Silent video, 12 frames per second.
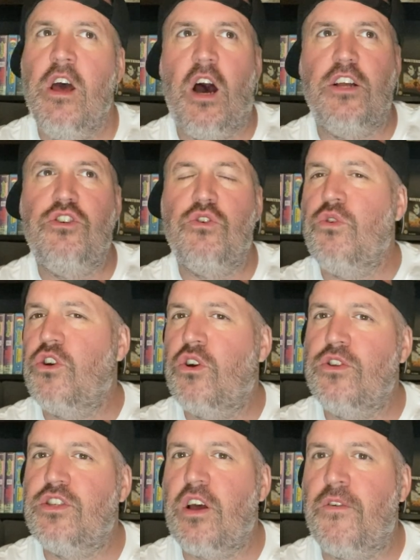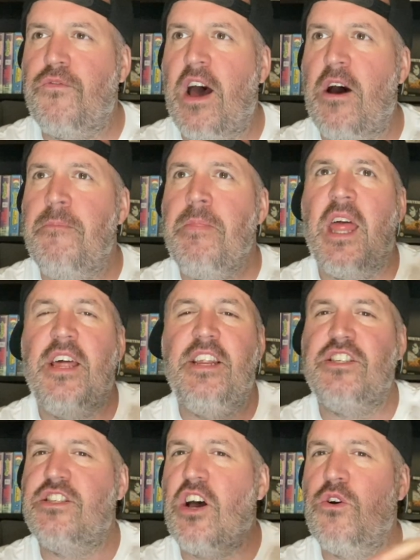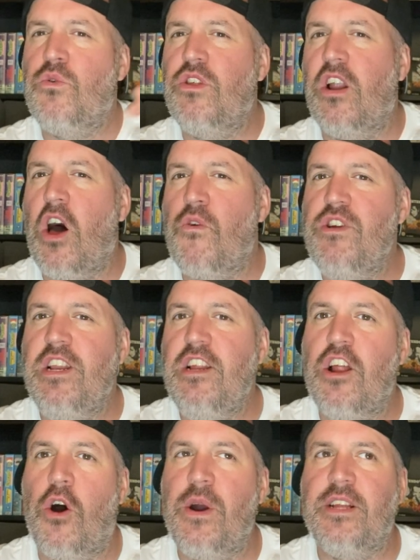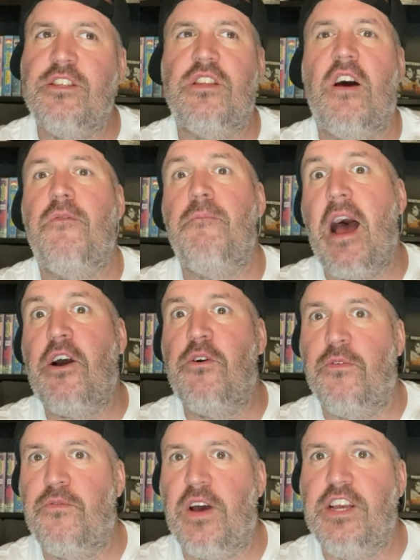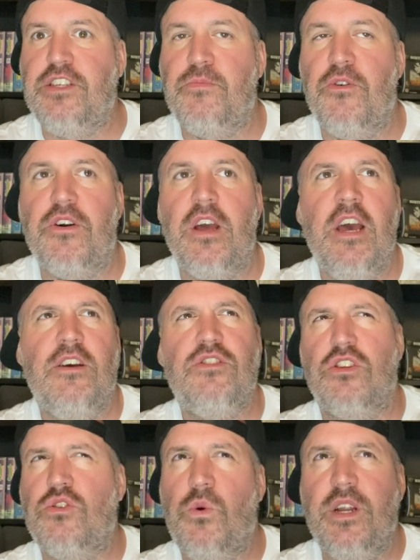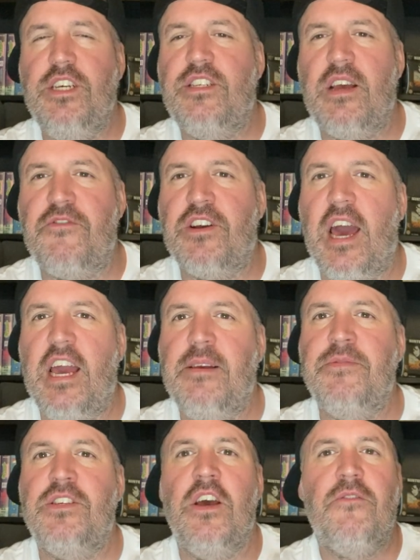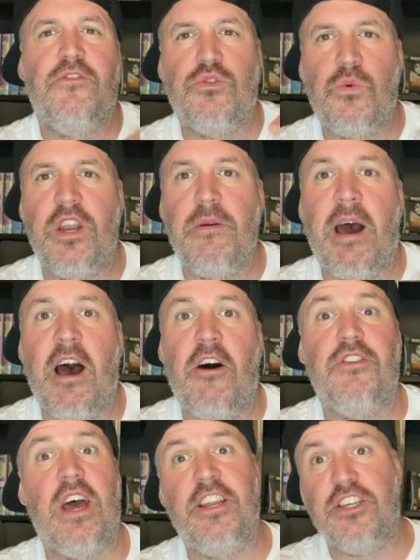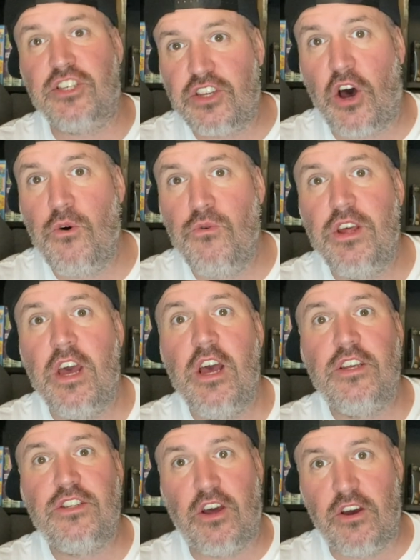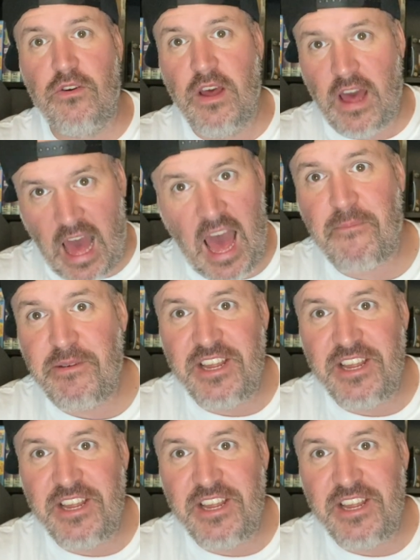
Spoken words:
I took all the good stuff out and then stuck all the like really low end stuff back on Facebook. It was like 27 games for £20 and it sold, so happy